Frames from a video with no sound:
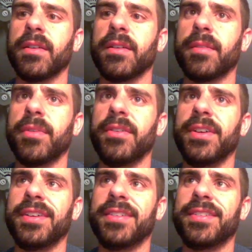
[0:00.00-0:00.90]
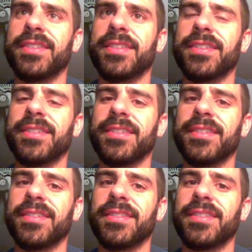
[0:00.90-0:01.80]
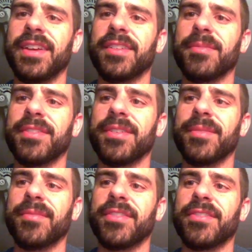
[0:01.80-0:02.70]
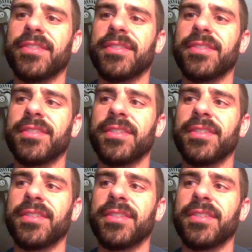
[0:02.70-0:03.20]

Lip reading: Opponent takes my Serum Visions.